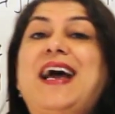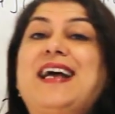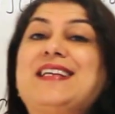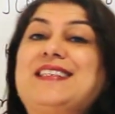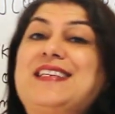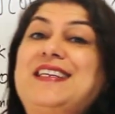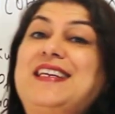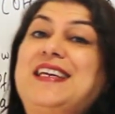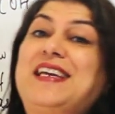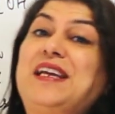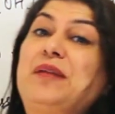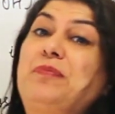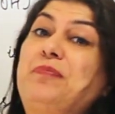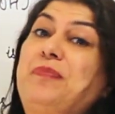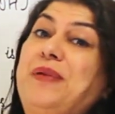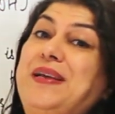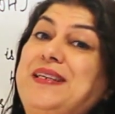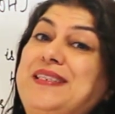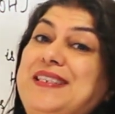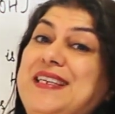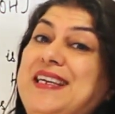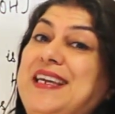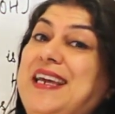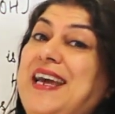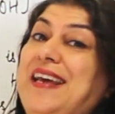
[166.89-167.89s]
acidic and
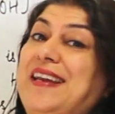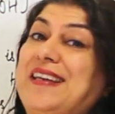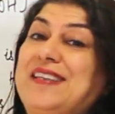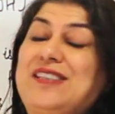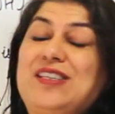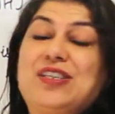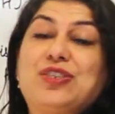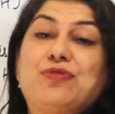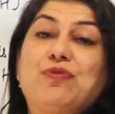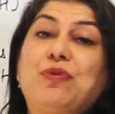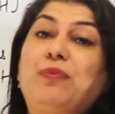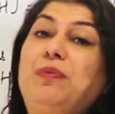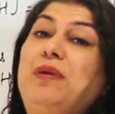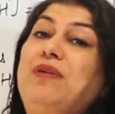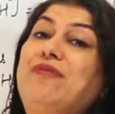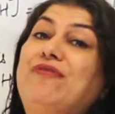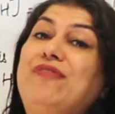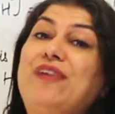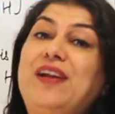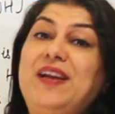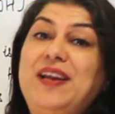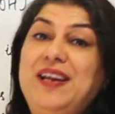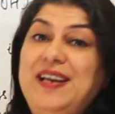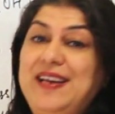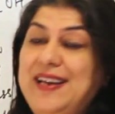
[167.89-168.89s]
basic characters would be
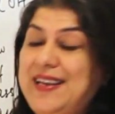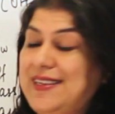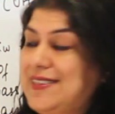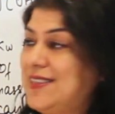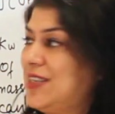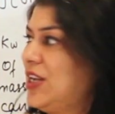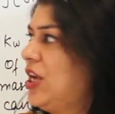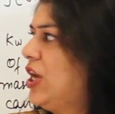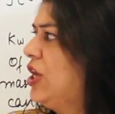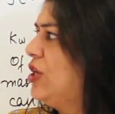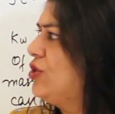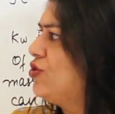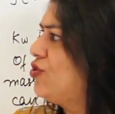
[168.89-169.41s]
very less.